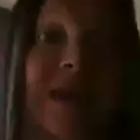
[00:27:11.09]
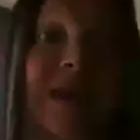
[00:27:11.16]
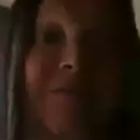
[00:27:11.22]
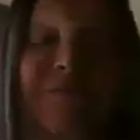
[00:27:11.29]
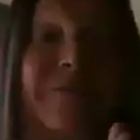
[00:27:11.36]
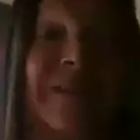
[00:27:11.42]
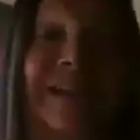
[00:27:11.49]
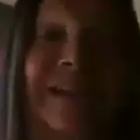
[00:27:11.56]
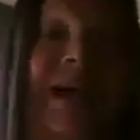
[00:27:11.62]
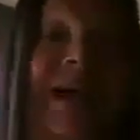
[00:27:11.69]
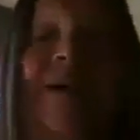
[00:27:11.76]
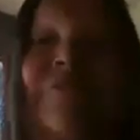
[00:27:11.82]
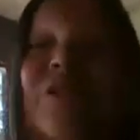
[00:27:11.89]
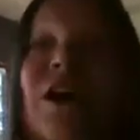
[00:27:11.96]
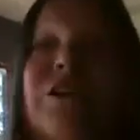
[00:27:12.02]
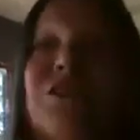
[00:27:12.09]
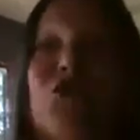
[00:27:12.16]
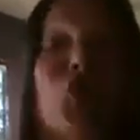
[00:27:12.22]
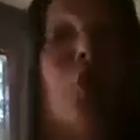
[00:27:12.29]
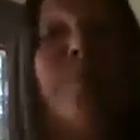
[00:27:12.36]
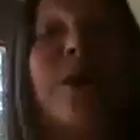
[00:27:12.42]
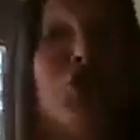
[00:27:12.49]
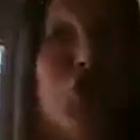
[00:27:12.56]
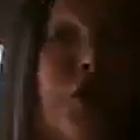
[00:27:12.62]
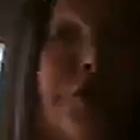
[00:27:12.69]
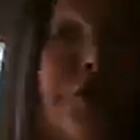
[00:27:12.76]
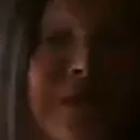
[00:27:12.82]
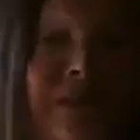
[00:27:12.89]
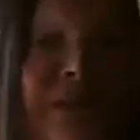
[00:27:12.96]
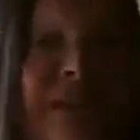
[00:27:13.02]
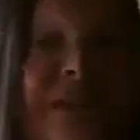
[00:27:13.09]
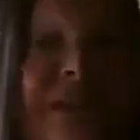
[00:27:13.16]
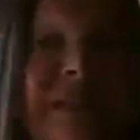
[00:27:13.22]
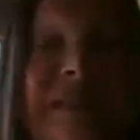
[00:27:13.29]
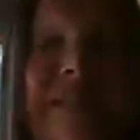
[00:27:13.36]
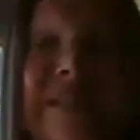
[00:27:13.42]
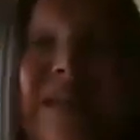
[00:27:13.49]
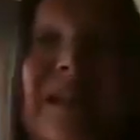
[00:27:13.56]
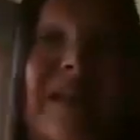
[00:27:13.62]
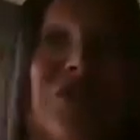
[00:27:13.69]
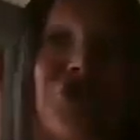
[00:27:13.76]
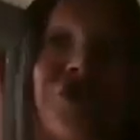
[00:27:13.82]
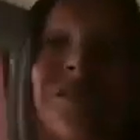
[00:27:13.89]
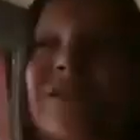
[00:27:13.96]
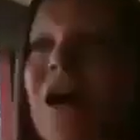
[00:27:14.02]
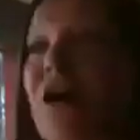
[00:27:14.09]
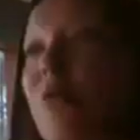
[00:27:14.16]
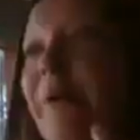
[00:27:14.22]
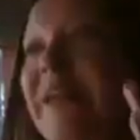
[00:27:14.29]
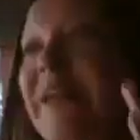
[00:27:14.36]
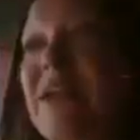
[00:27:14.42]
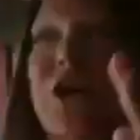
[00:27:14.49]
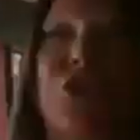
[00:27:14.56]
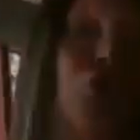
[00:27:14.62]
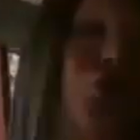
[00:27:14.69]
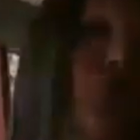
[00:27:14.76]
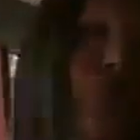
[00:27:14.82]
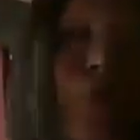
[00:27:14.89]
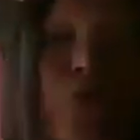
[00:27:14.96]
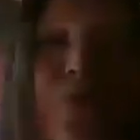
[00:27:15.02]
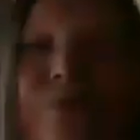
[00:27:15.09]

I've got so much on the list, and I just, oh my God, tomorrow